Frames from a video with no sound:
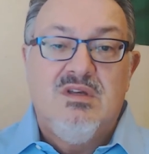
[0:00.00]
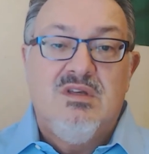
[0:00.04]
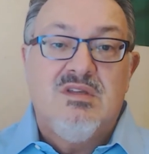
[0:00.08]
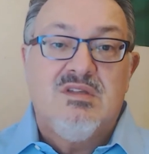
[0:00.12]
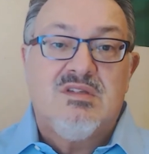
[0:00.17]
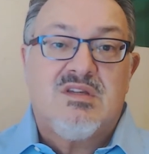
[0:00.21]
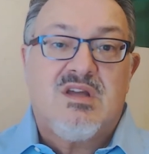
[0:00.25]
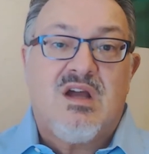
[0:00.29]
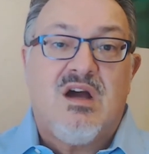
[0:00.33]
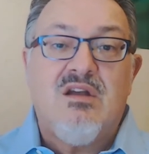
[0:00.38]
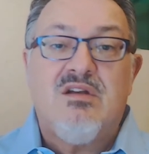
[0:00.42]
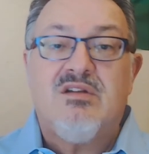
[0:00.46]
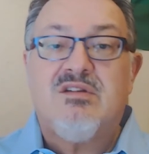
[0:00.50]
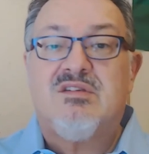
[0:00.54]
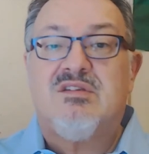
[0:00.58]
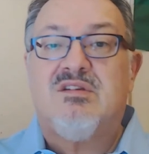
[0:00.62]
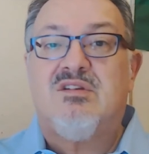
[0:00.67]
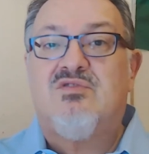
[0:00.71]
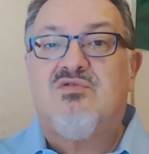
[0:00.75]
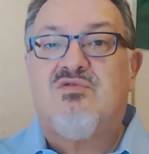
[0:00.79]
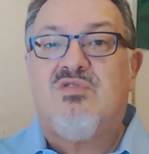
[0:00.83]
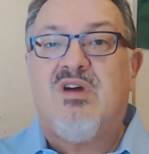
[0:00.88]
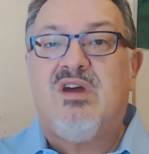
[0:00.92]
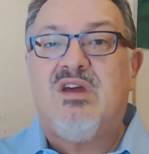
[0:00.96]
Scholars
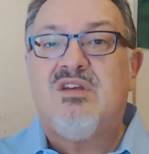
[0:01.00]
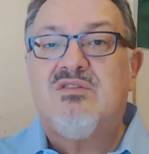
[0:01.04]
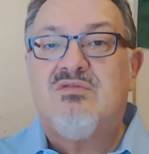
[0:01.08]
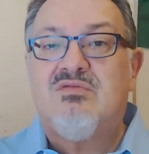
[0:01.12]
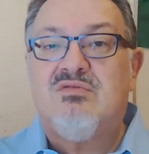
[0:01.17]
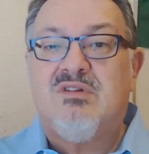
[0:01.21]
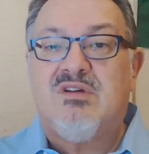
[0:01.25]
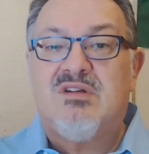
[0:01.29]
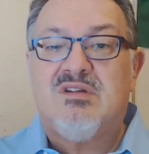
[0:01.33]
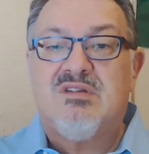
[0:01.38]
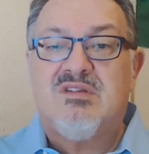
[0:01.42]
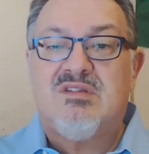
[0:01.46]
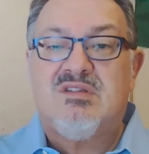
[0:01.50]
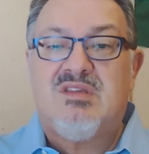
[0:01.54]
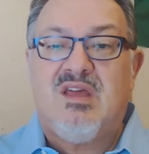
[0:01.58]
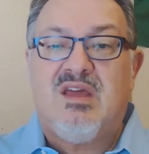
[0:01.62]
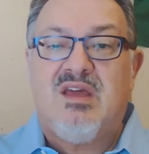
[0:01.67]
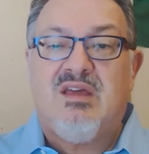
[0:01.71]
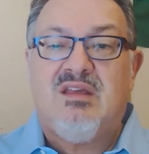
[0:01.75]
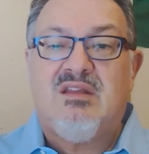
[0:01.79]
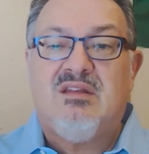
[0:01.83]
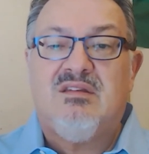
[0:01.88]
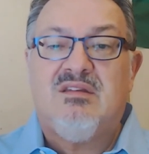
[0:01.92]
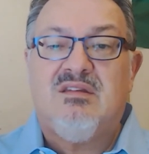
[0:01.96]
are trying to
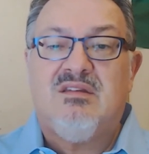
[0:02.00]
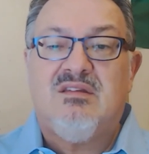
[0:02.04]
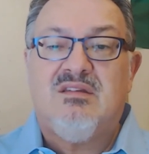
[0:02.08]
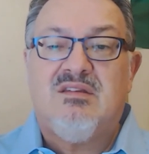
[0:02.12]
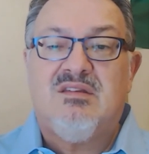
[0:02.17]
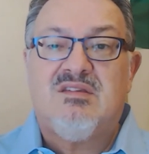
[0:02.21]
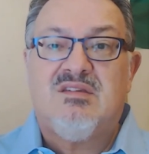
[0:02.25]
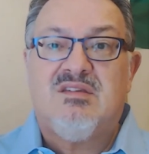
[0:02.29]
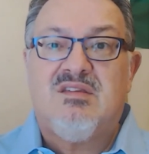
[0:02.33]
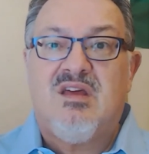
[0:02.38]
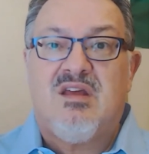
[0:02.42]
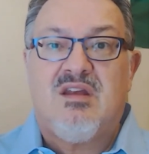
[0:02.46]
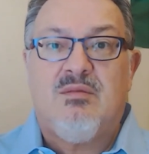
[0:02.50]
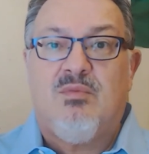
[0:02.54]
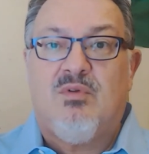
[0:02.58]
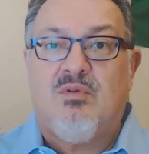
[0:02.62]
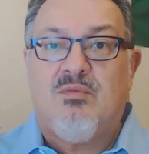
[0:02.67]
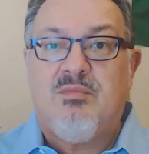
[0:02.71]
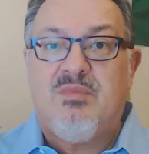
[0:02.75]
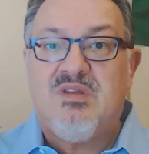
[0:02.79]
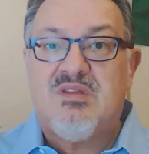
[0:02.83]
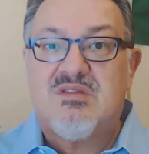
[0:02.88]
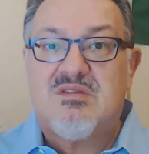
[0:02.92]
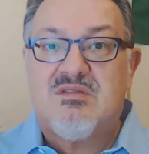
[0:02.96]
understand this terrible
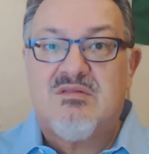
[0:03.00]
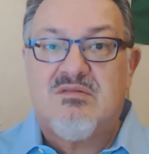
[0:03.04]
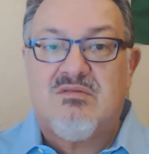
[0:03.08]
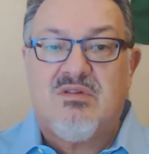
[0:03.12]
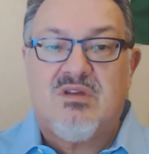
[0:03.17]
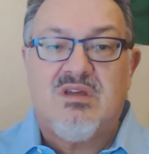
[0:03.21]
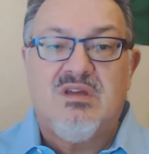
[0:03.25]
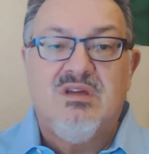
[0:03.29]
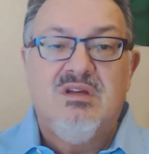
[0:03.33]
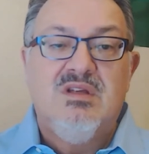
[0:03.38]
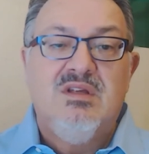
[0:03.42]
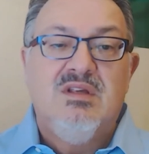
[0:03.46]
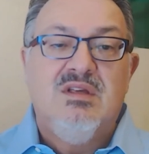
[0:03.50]
mystery.